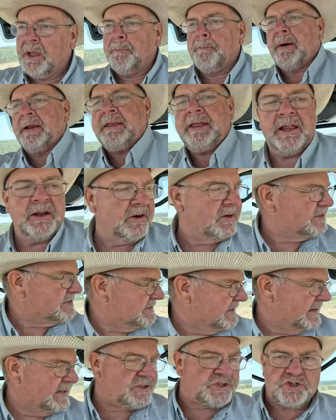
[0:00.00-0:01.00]
My dealer is
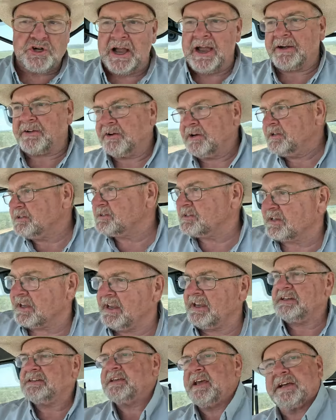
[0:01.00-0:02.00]
Deets Tractor in
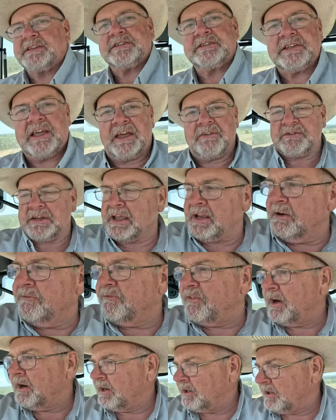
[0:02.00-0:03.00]
Seguin, Texas. They have taken
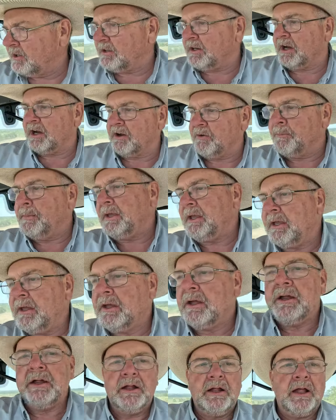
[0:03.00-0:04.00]
very good care of me.
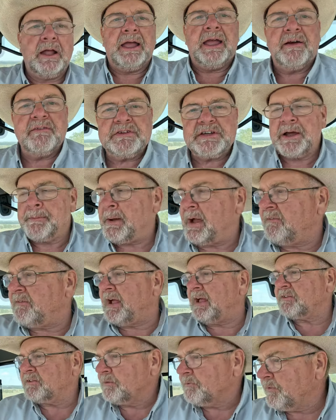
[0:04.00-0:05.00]
Every time I've
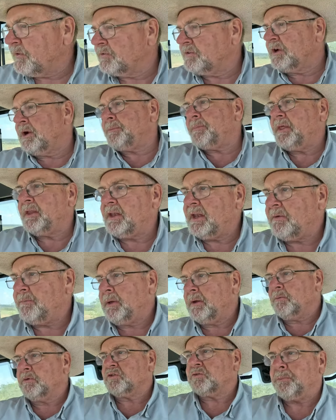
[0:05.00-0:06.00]
asked them for something, they've
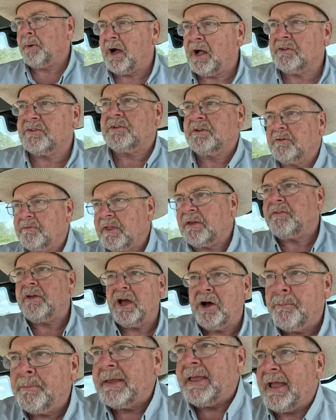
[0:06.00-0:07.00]
been responsive, they've
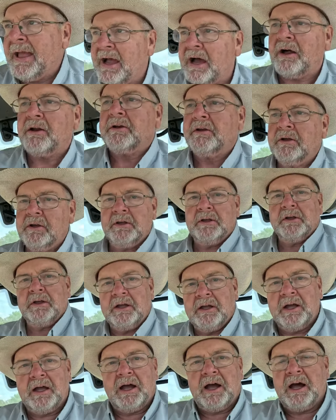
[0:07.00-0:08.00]
helped me out.
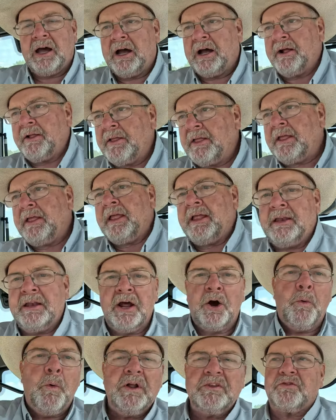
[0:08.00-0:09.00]
Uh, and
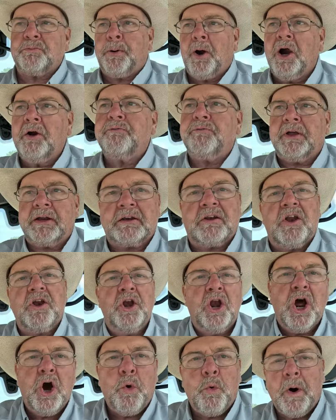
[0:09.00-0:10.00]
no one's perfect.
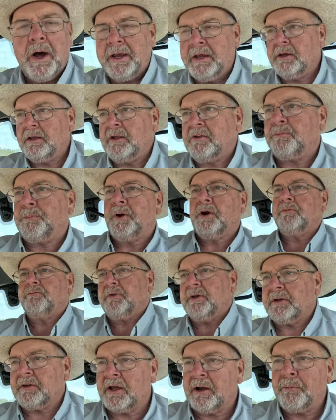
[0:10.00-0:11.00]
No one is
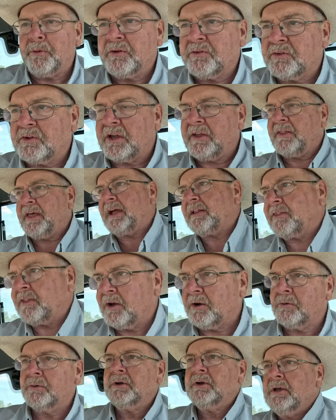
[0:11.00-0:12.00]
perfect. I will say that
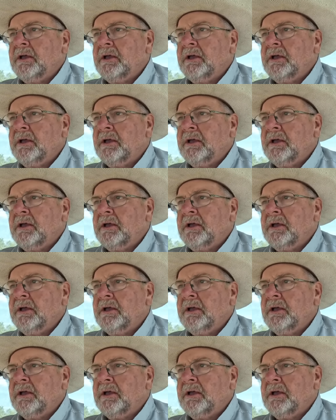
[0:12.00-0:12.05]
though.